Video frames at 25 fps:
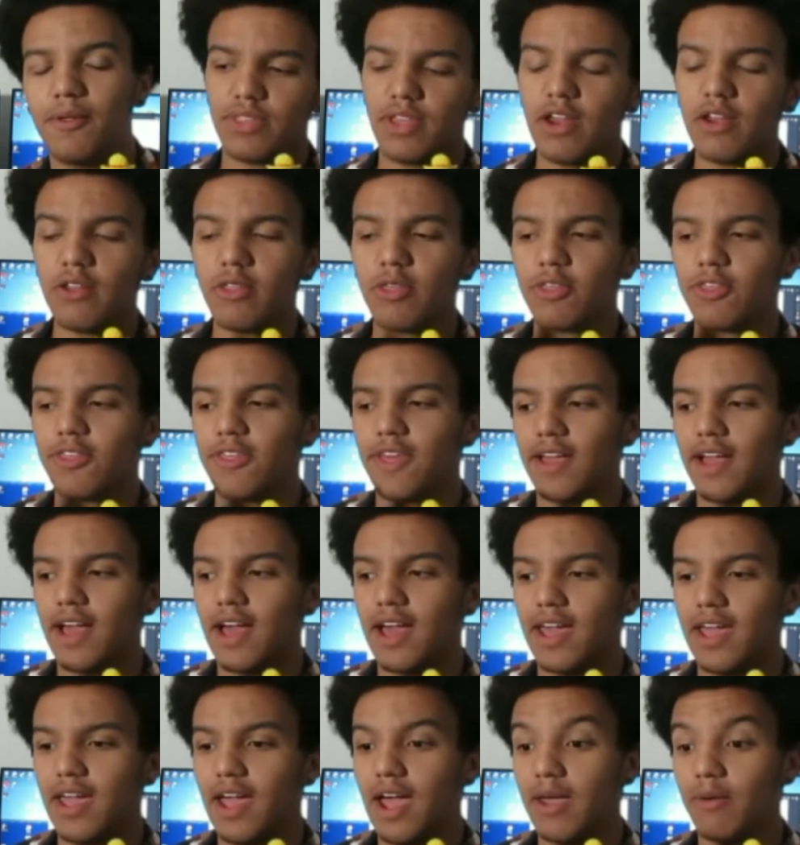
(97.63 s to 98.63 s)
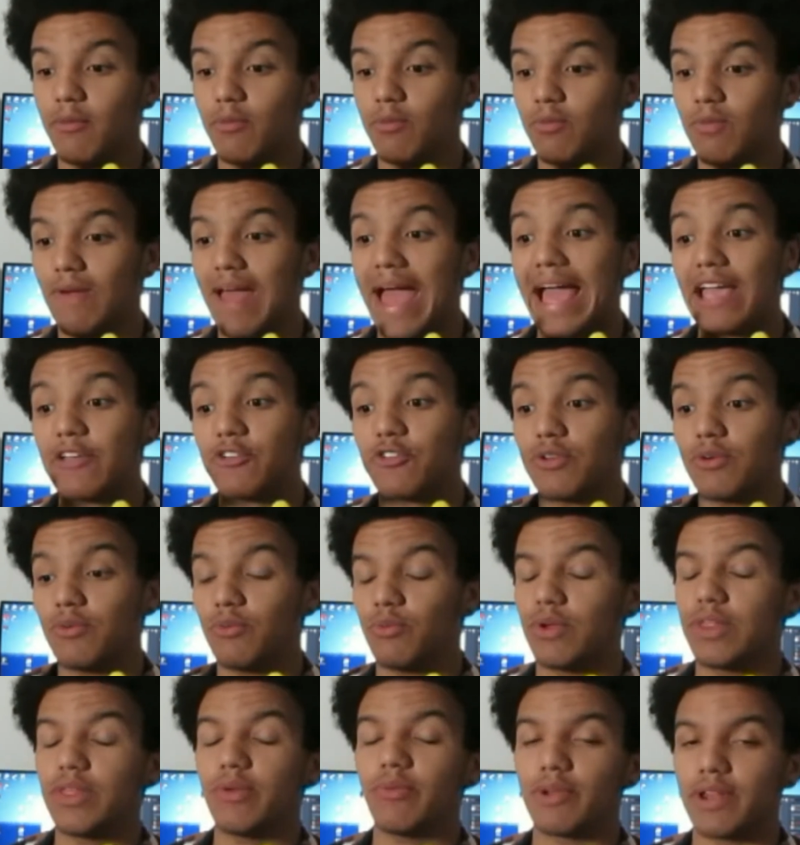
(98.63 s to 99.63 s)
Another thing I actually
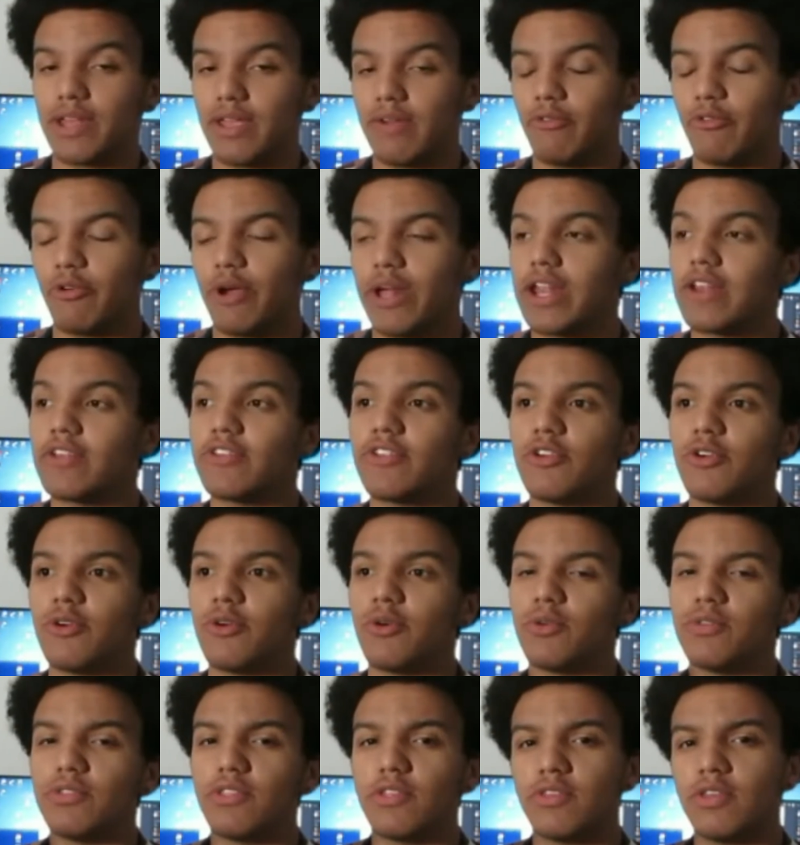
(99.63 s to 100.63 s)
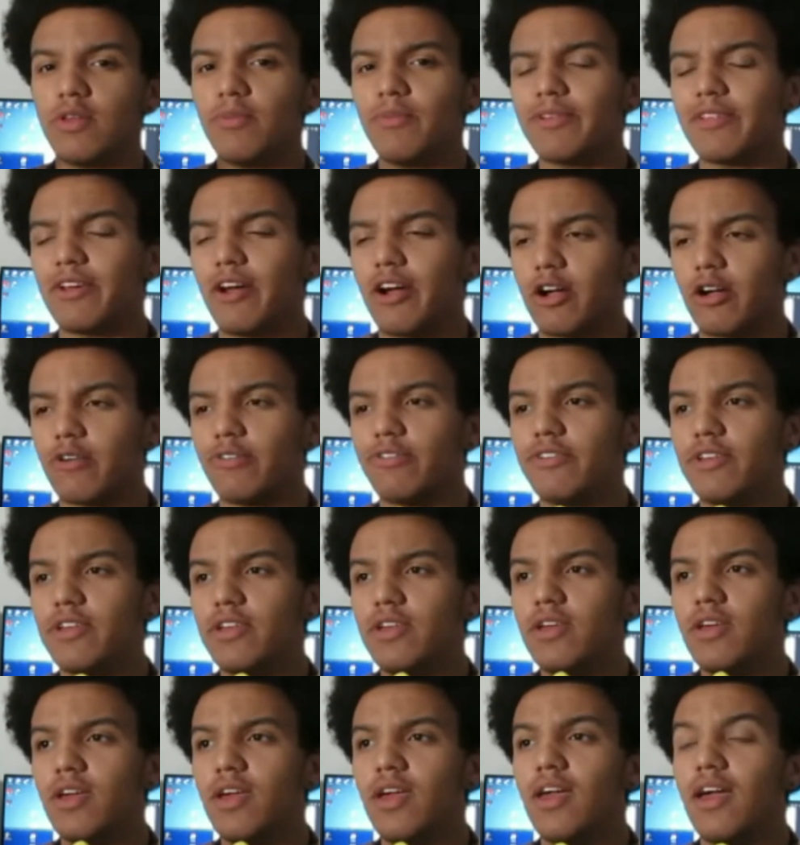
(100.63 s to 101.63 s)
really want to give credit to, the
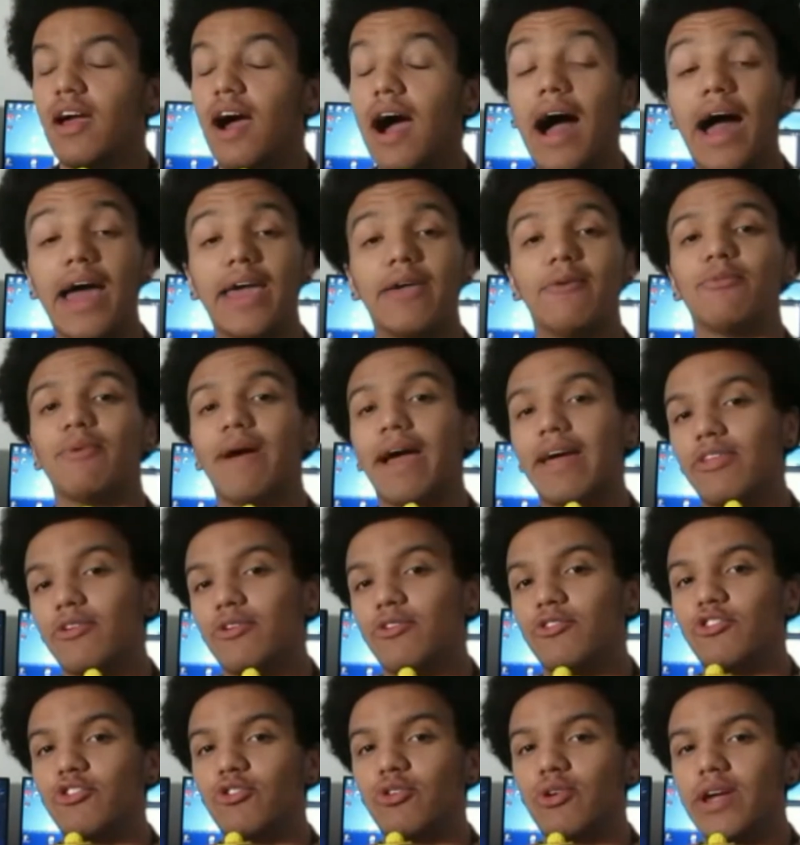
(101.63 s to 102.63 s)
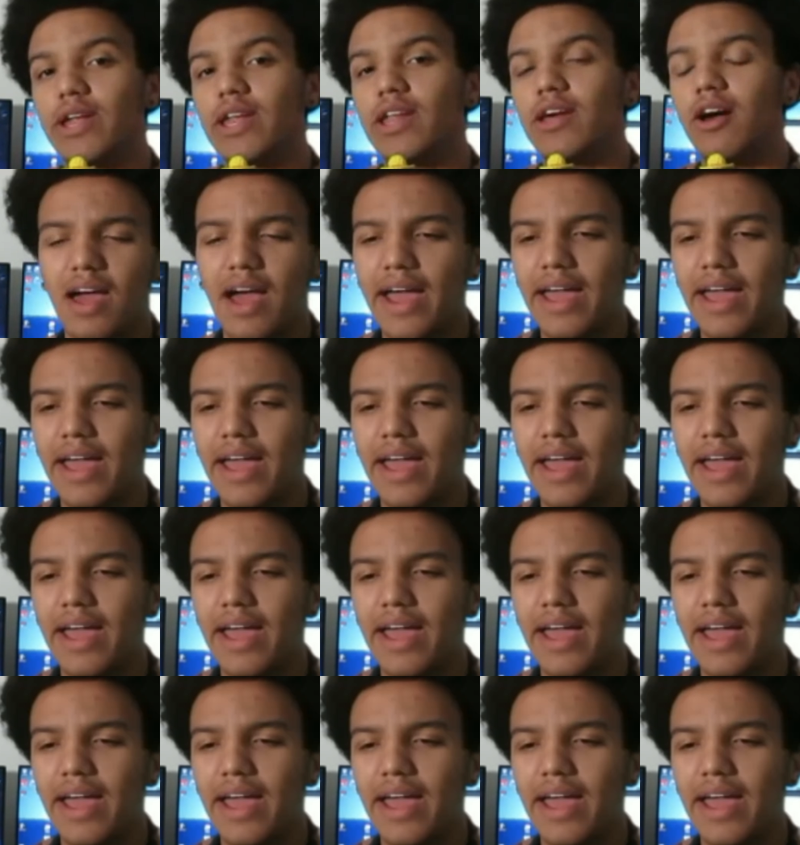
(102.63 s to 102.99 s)
cinematography I rather enjoyed.